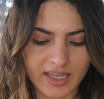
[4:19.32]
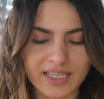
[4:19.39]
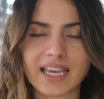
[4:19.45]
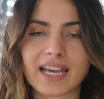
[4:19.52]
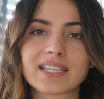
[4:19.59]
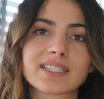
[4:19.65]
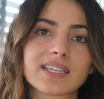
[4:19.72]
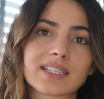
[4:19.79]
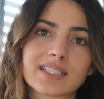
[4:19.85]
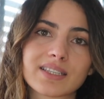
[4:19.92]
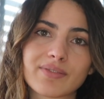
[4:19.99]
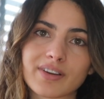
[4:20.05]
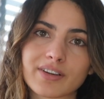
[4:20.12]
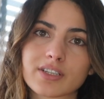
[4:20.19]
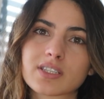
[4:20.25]
Yes, it's
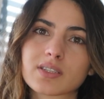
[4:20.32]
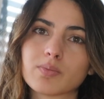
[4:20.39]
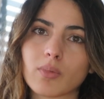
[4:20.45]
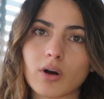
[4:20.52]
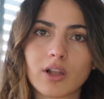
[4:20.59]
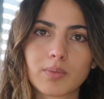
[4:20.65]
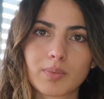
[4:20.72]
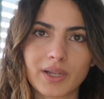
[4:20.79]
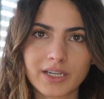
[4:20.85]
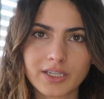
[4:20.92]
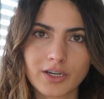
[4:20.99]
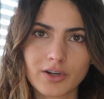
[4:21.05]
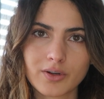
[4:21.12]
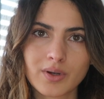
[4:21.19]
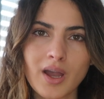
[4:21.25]
a very small
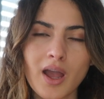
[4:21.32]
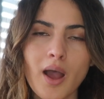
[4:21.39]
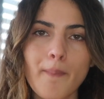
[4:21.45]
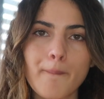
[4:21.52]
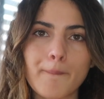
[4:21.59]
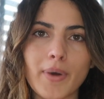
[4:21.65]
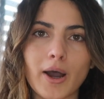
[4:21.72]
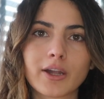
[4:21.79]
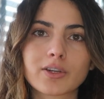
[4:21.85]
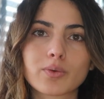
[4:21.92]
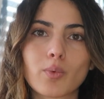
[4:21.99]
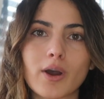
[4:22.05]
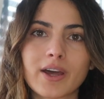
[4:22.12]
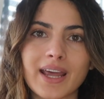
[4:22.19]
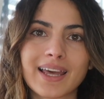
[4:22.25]
plateau, but
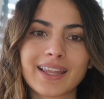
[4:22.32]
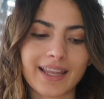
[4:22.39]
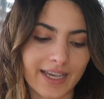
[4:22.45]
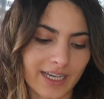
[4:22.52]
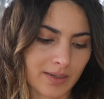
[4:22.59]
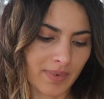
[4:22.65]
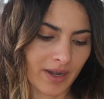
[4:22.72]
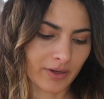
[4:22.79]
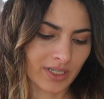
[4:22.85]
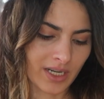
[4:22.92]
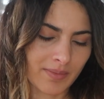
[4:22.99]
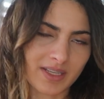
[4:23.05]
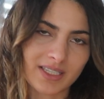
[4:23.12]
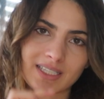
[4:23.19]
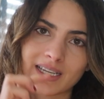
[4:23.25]
what I like about
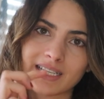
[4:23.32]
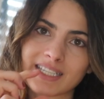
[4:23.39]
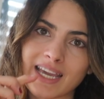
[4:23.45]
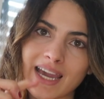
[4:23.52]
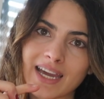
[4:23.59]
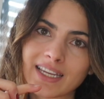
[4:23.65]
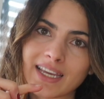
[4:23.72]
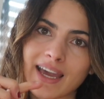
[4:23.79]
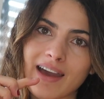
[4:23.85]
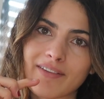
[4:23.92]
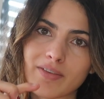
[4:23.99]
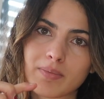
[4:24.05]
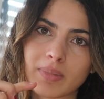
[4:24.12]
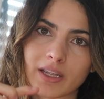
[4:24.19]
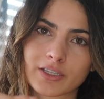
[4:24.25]
them is that yeah, they
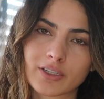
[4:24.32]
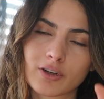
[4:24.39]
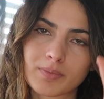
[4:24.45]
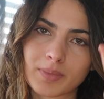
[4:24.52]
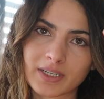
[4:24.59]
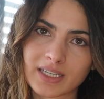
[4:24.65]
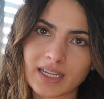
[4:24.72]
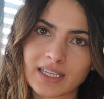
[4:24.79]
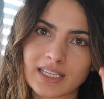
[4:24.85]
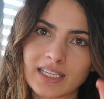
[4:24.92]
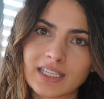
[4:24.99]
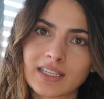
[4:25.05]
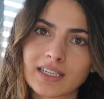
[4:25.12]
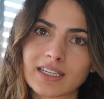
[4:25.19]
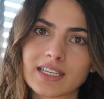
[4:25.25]
have a plateau, but the
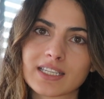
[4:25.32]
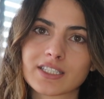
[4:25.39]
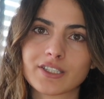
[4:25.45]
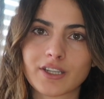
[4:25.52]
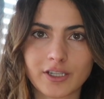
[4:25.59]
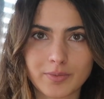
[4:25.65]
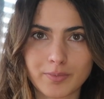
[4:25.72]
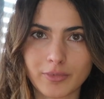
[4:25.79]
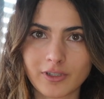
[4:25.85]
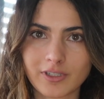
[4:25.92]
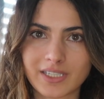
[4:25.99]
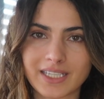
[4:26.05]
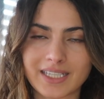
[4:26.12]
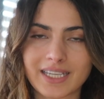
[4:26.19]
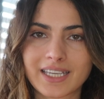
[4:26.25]
heel is not
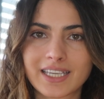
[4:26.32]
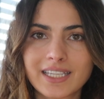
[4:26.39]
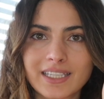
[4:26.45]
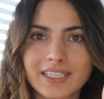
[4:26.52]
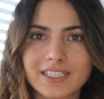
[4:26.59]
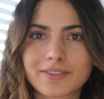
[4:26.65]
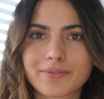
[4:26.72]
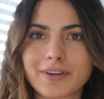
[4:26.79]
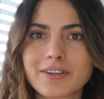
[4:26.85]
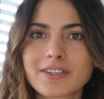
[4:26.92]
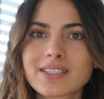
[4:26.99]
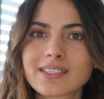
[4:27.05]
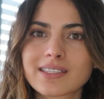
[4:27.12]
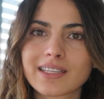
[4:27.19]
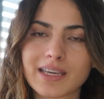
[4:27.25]
bulky. The heel is very
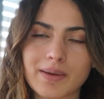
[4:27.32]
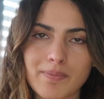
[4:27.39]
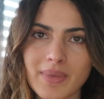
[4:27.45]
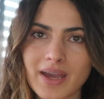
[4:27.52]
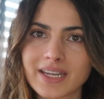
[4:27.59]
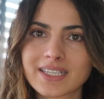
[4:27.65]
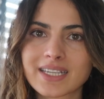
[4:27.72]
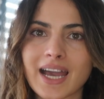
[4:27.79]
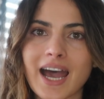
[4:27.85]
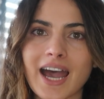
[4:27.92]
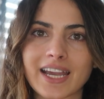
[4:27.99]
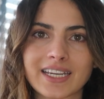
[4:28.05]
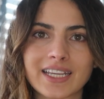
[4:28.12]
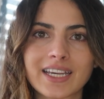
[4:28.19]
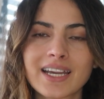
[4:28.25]
slim and
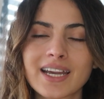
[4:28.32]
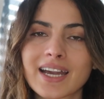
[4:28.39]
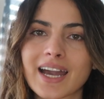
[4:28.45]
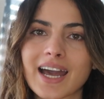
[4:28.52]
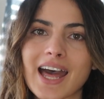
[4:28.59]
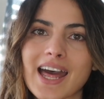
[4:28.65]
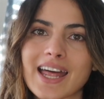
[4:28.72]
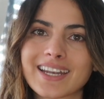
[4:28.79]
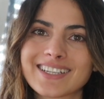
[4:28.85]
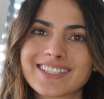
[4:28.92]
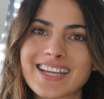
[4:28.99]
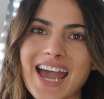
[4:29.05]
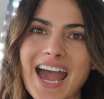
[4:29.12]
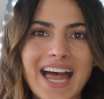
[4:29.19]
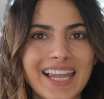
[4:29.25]
tiny
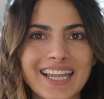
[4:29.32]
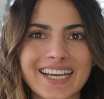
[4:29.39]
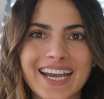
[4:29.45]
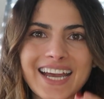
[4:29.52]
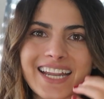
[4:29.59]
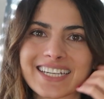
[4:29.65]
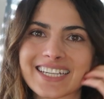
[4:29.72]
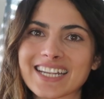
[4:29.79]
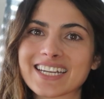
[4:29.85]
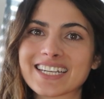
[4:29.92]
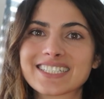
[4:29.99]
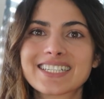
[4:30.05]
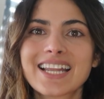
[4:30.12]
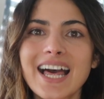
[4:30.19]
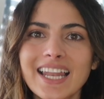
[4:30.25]
and elegant
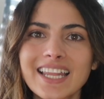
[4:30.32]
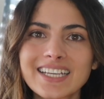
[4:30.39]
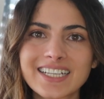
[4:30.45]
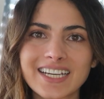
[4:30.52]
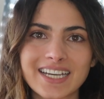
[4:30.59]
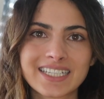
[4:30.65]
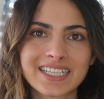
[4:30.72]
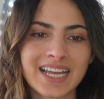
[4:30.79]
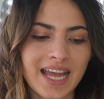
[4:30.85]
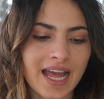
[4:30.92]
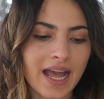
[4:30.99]
and delicate,